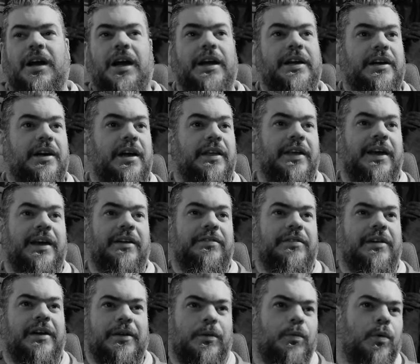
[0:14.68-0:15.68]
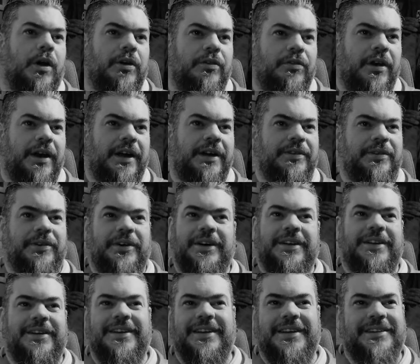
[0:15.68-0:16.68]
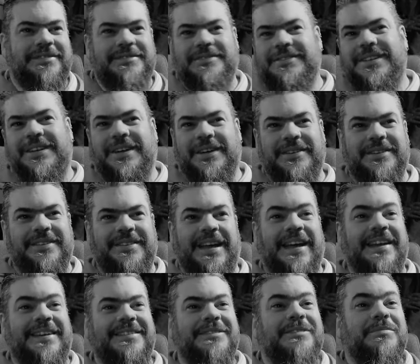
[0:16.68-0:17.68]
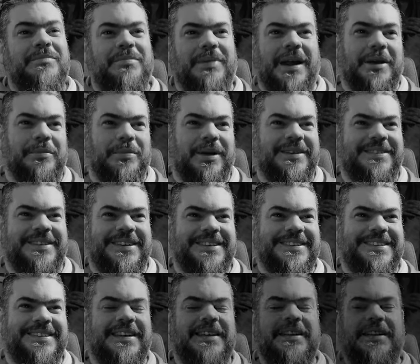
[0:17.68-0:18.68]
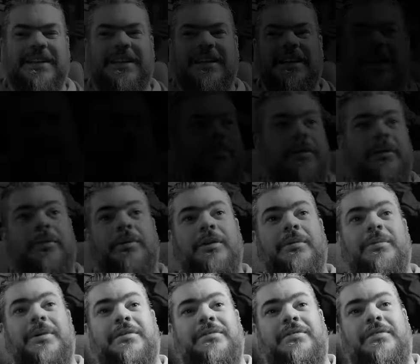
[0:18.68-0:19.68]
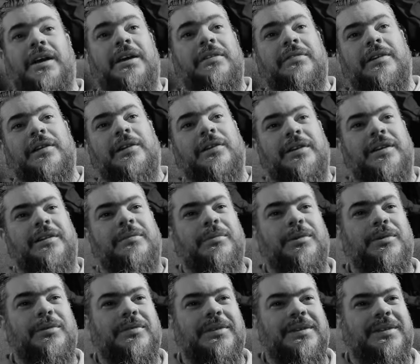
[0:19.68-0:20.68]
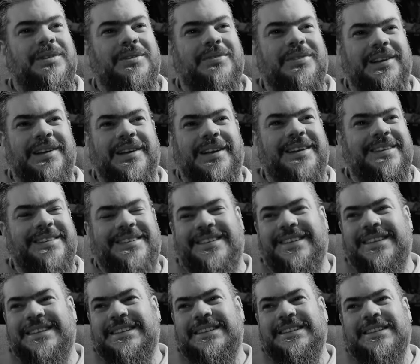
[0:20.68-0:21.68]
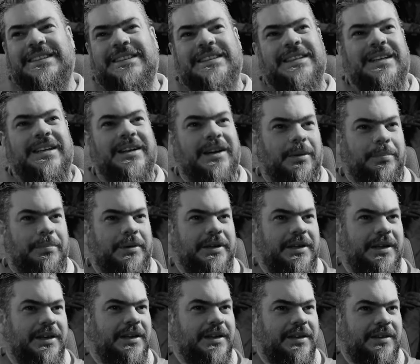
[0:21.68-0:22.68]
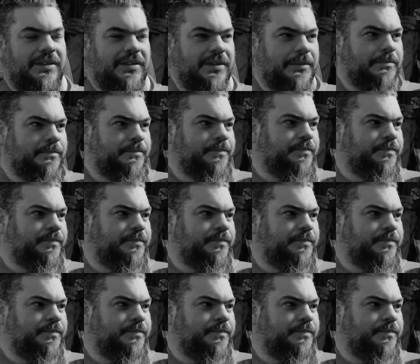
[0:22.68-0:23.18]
I can either have like one red or I can have, you mm -hmm. know, mm-hmm. 10 Blackmagics. Mm -hmm. Probably one of my favorite looking movies of the last mm-hmm. couple of years.